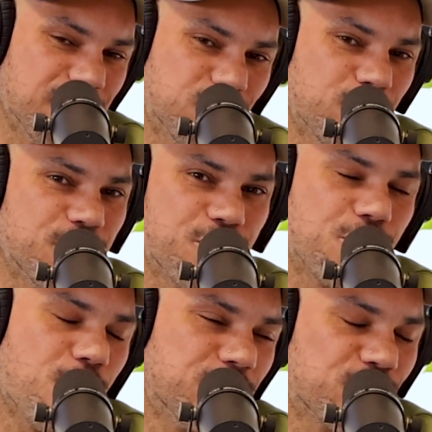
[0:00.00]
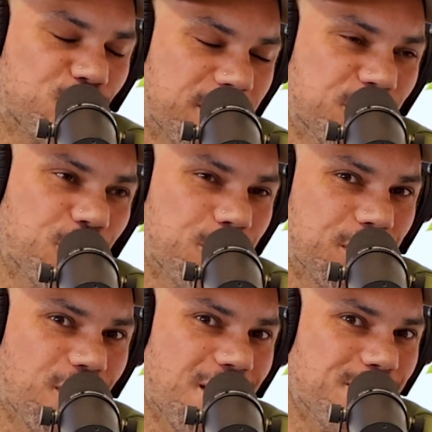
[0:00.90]
So you were almost trying to show the
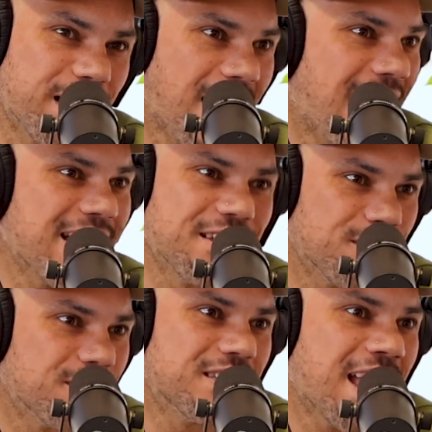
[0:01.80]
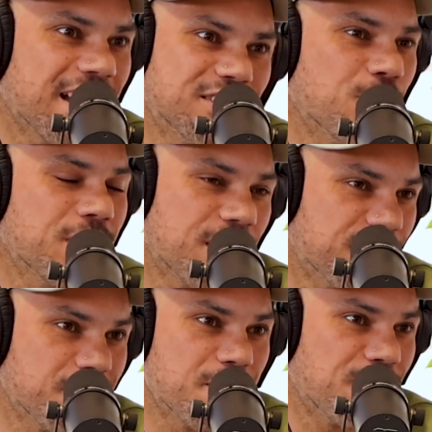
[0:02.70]
club like, hey, yeah, don't get
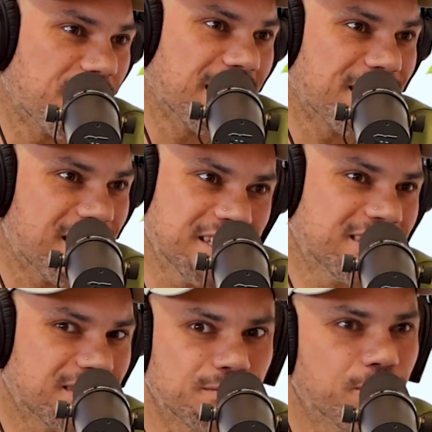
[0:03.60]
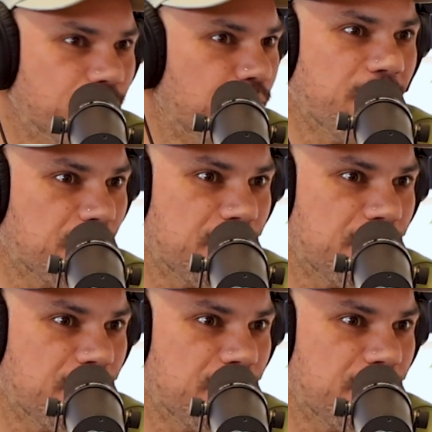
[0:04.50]
on to me that I cuss. Make